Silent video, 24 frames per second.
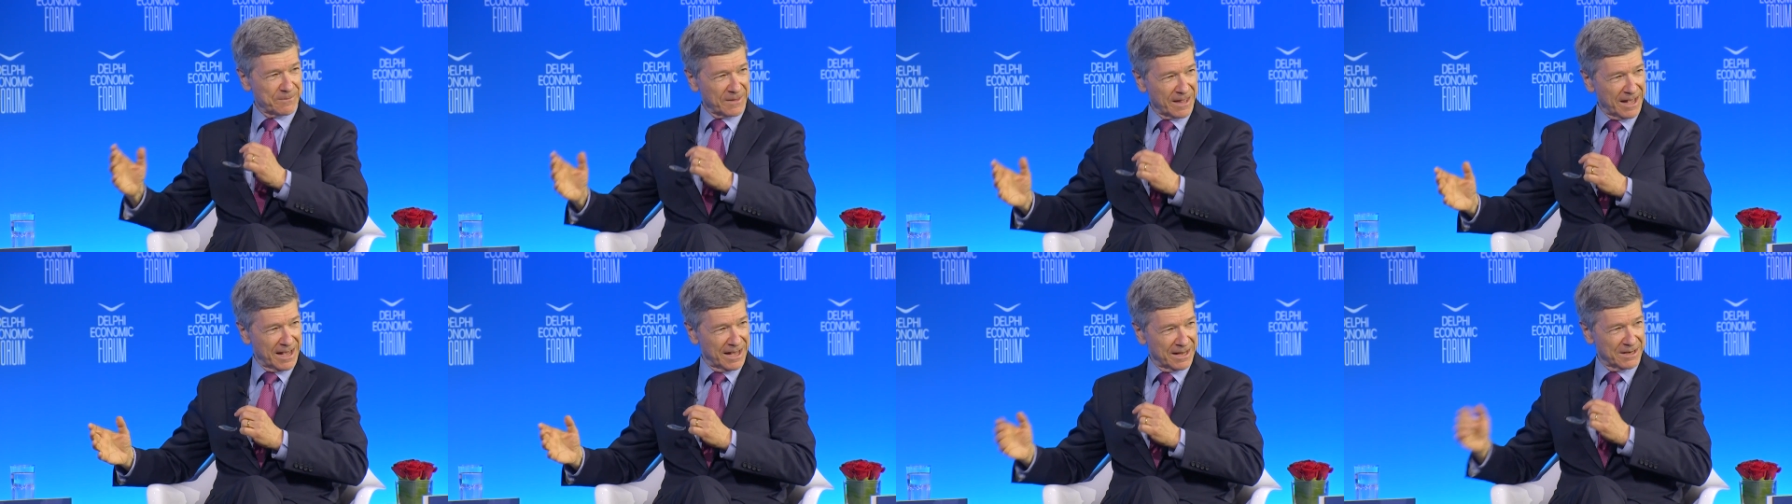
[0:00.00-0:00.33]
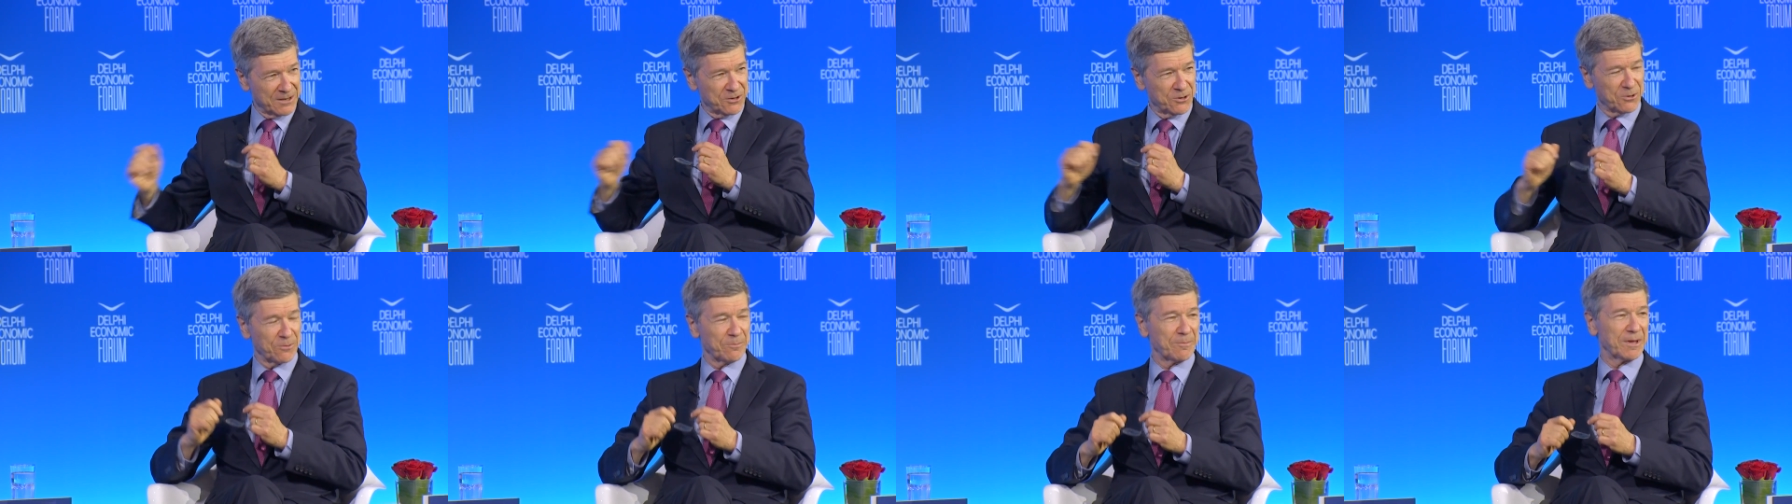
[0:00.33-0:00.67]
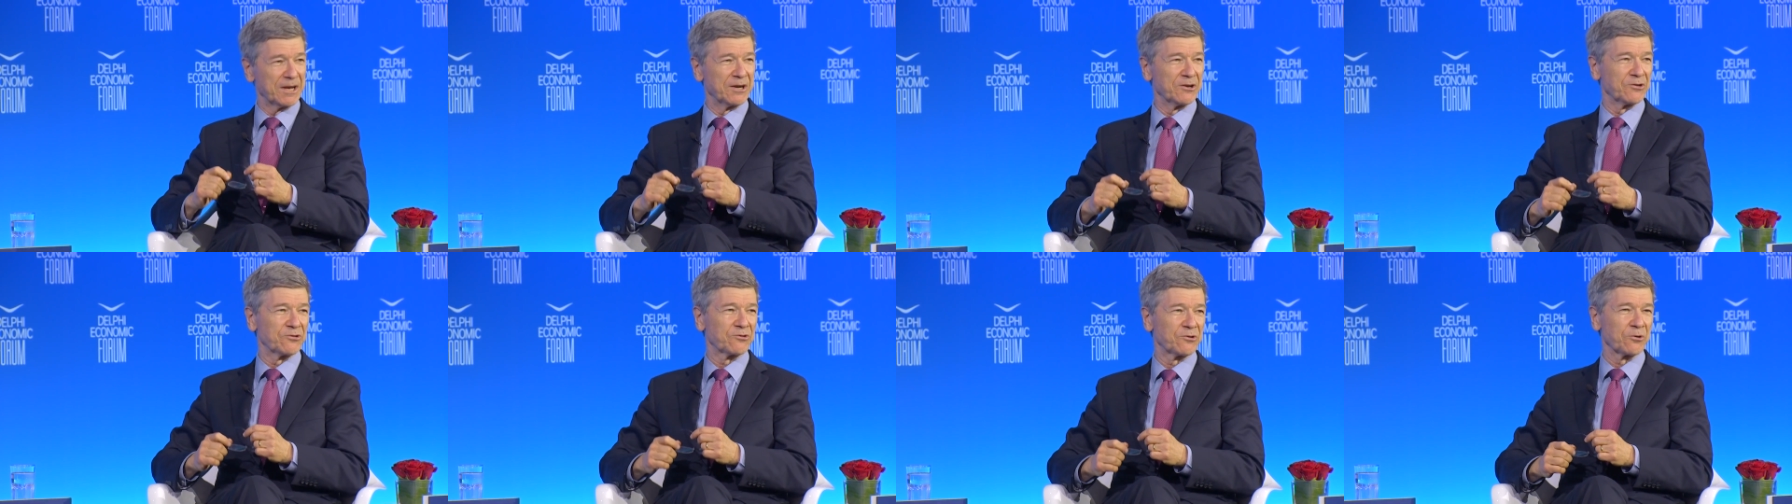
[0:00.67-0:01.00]
and your
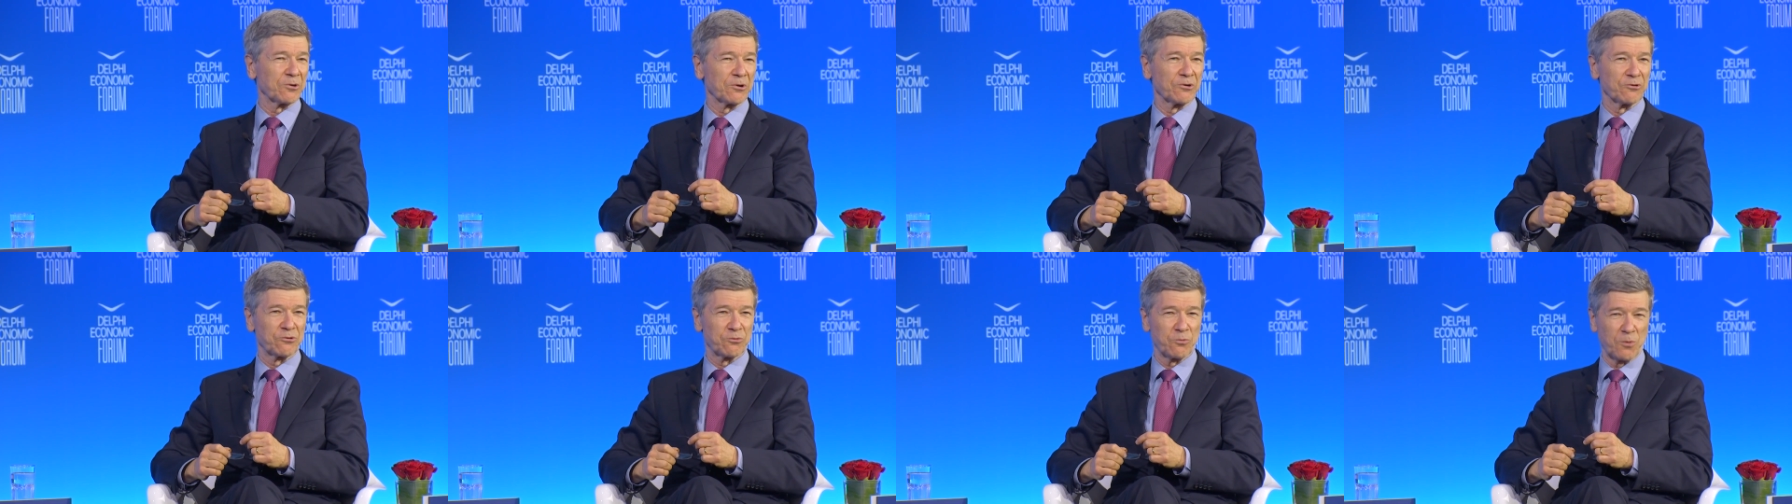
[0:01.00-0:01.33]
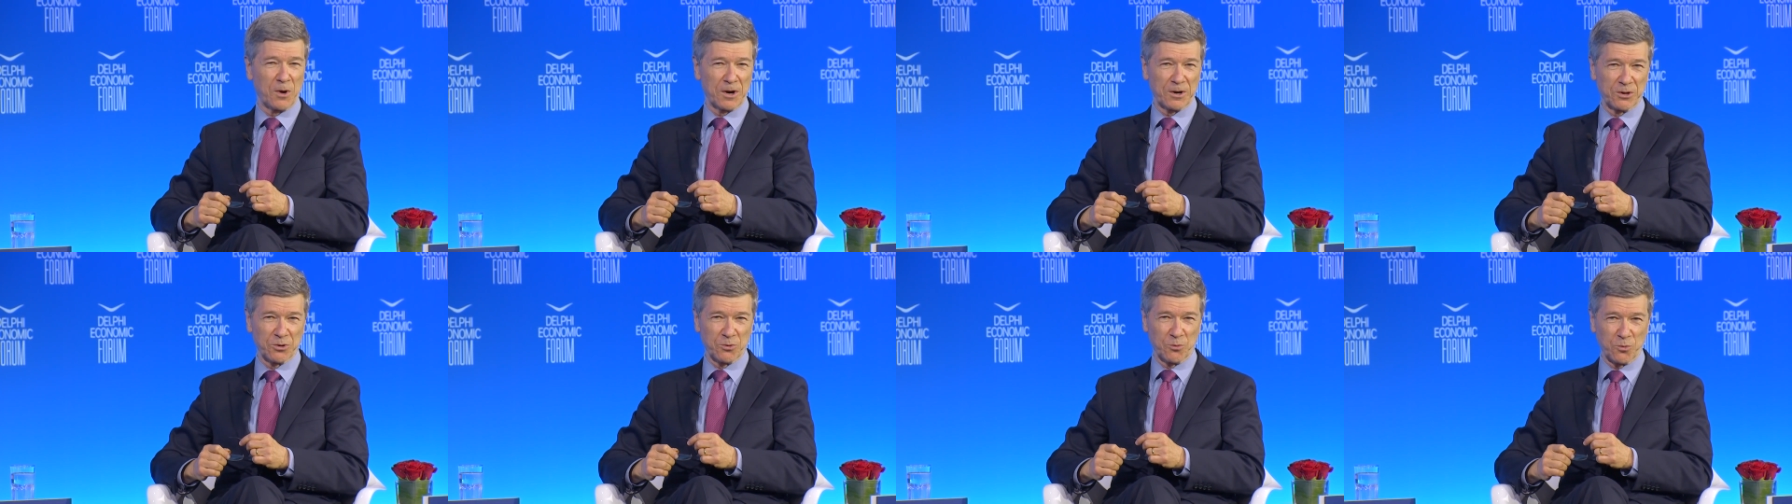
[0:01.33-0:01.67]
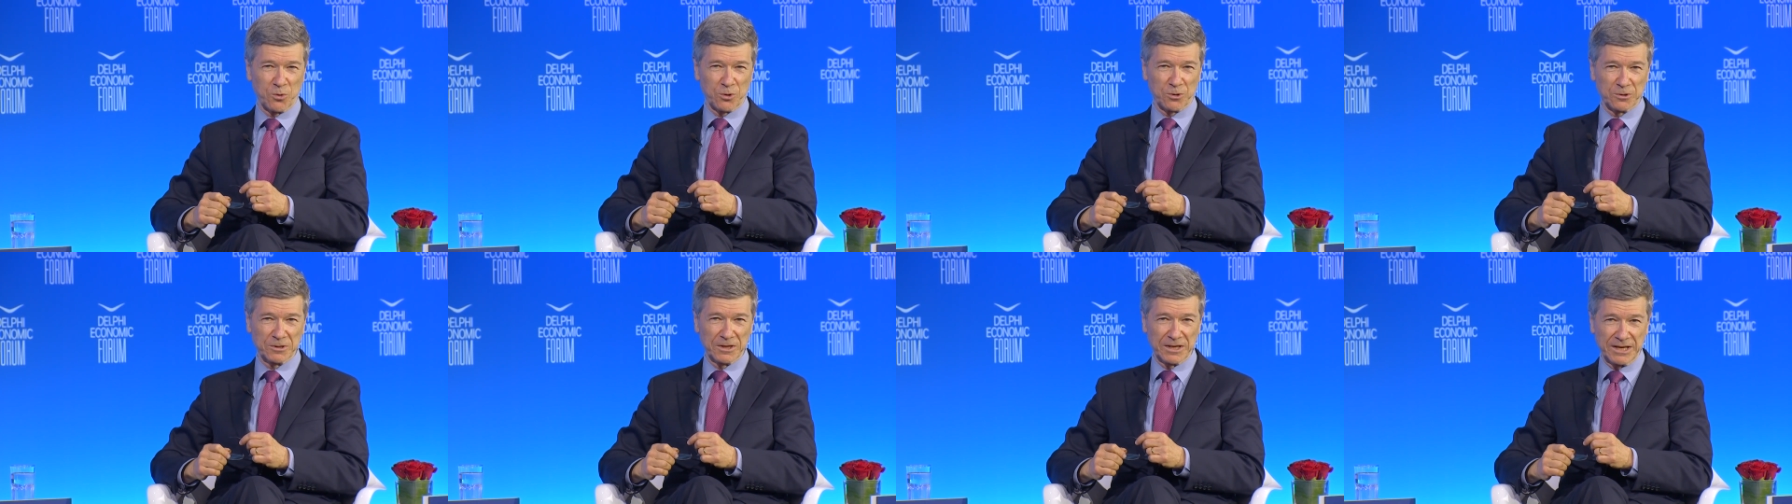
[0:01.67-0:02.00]
minister is one of the
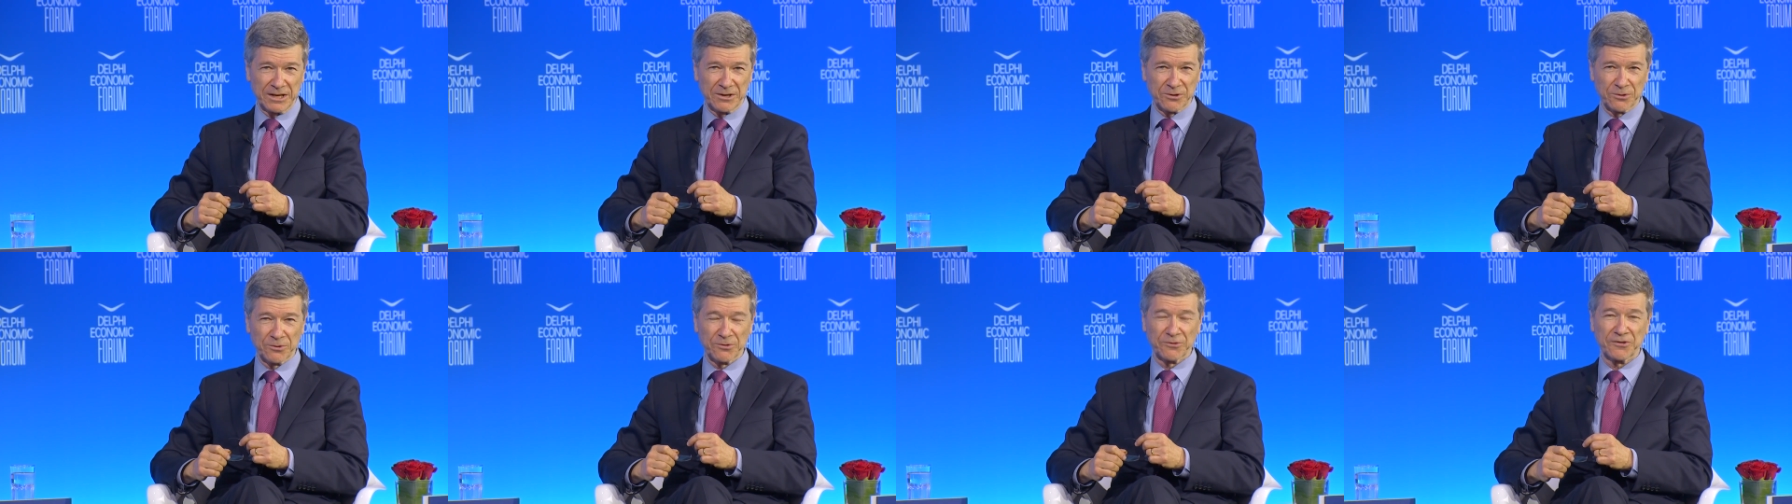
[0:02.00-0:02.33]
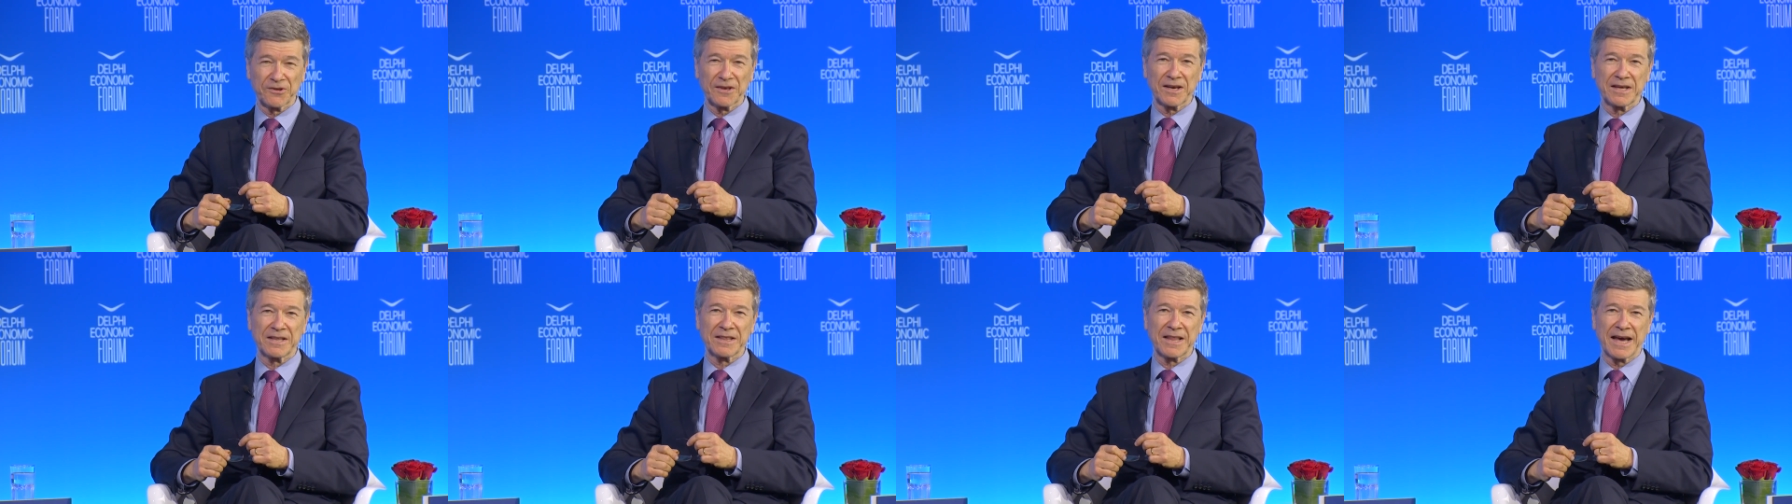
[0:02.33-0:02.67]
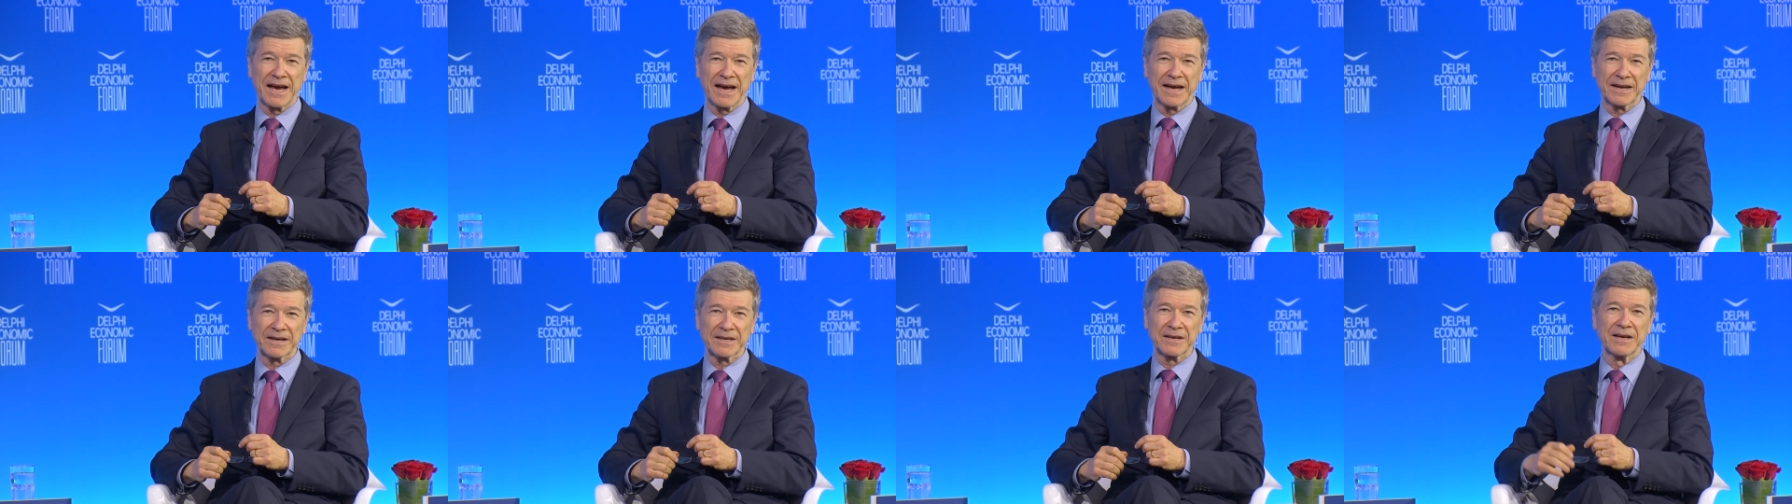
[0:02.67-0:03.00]
world leaders in
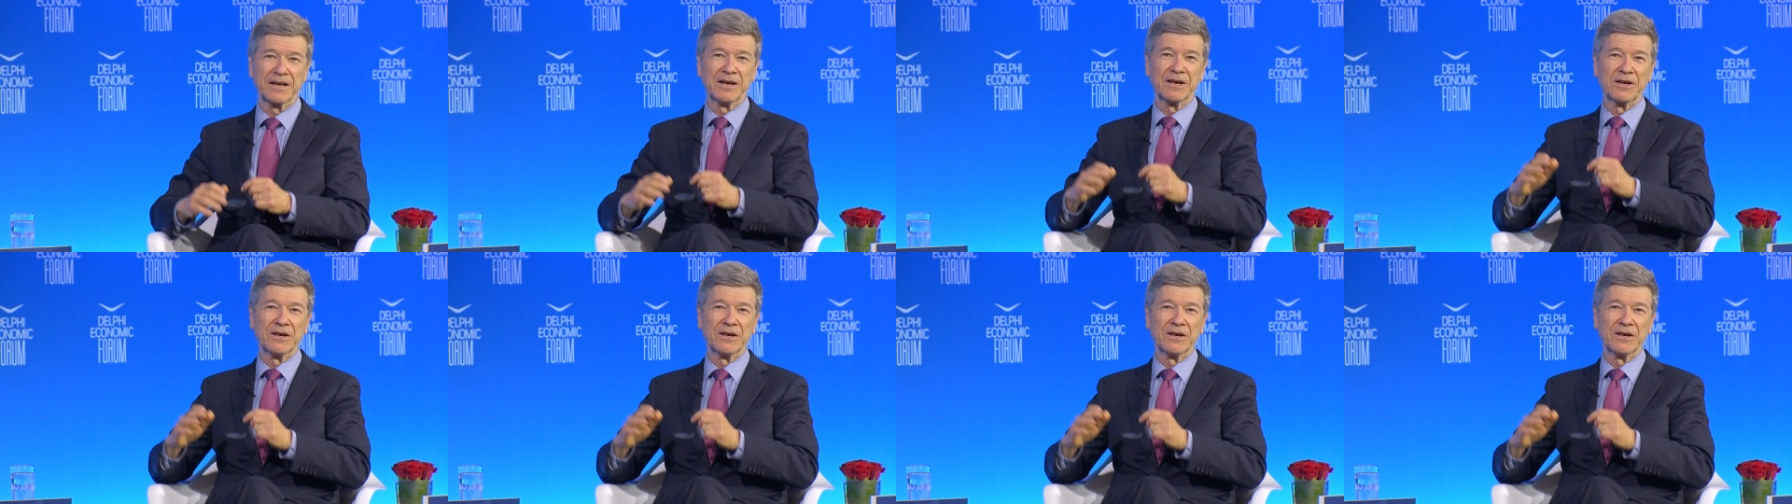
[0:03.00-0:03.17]
that.